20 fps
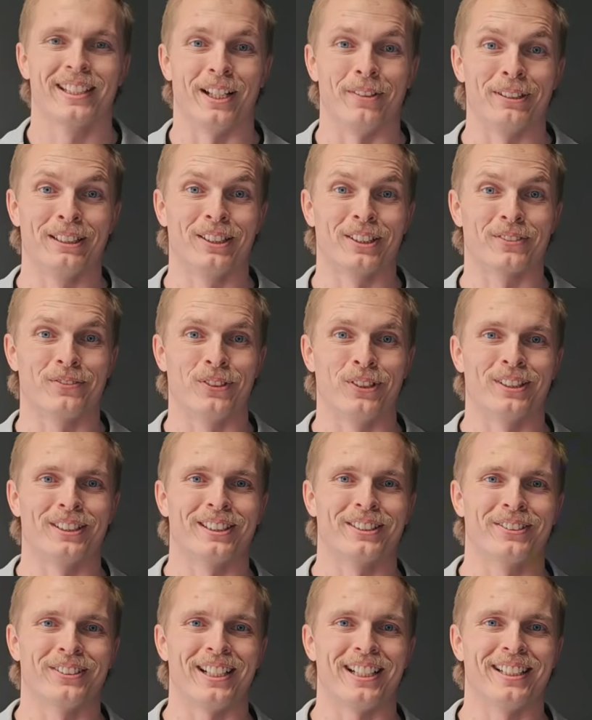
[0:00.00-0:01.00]
Yeah, we look forward
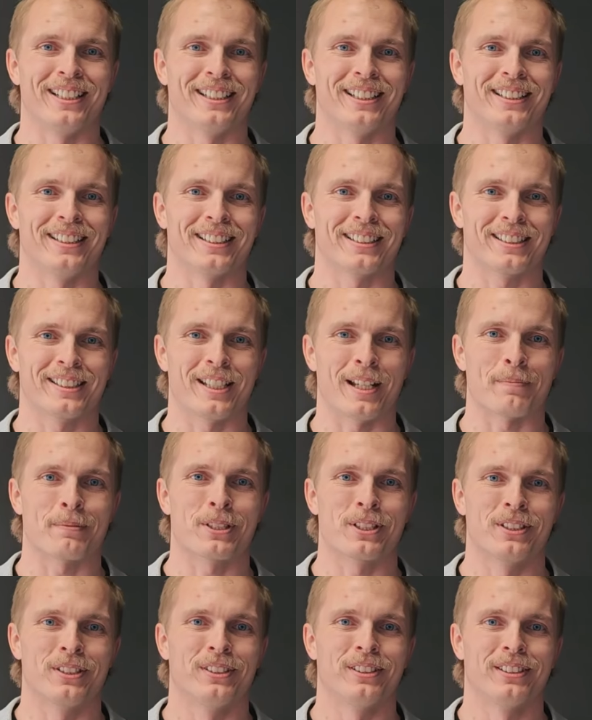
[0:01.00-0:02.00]
to creating an
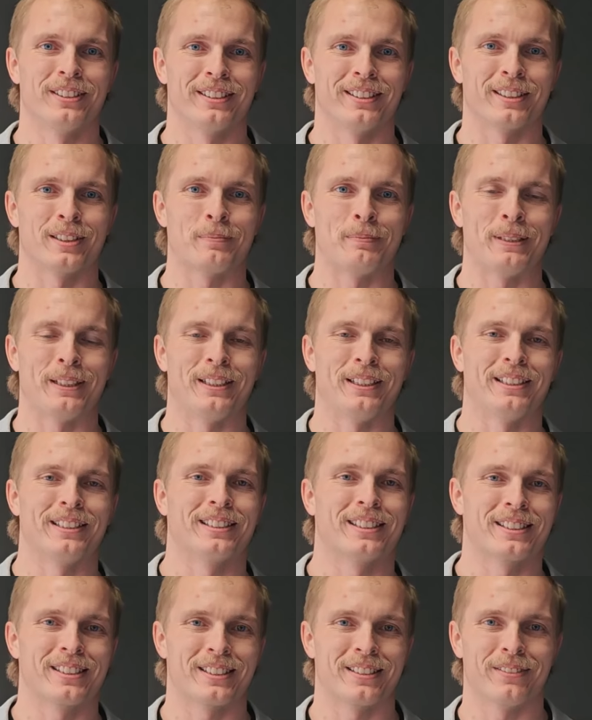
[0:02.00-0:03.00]
exceptional
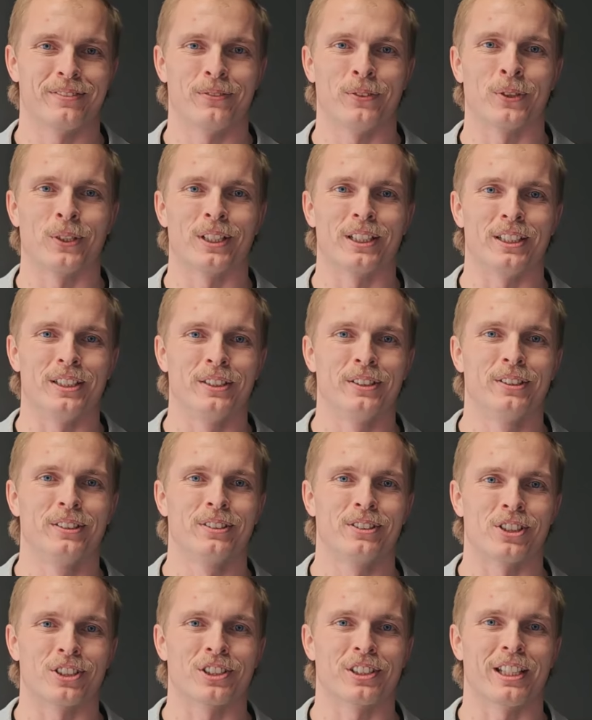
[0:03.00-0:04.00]
experience for you,
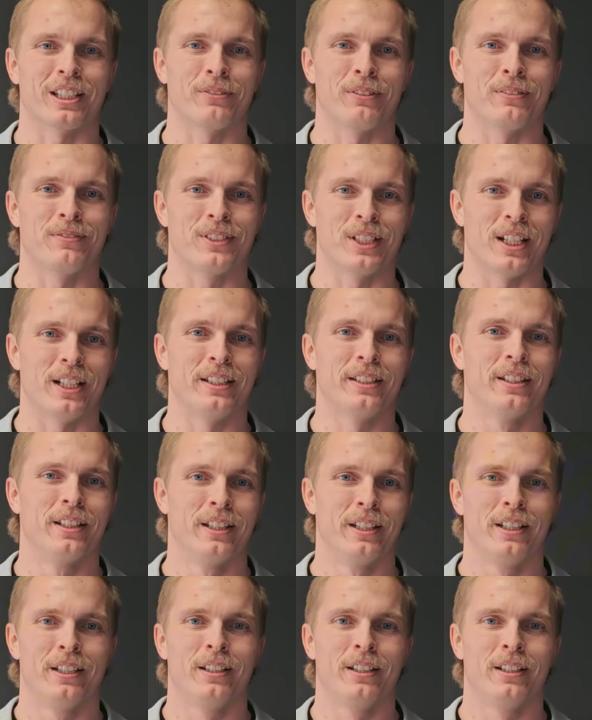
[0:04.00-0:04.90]
just like we've done